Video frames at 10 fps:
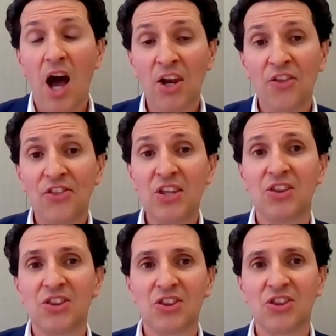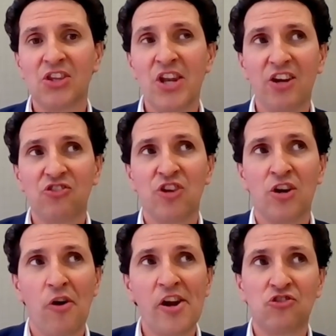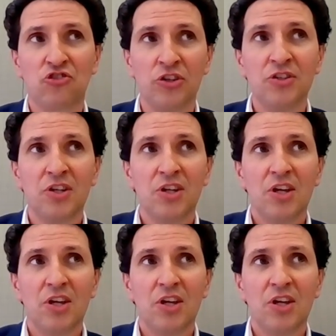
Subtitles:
And I think the next generation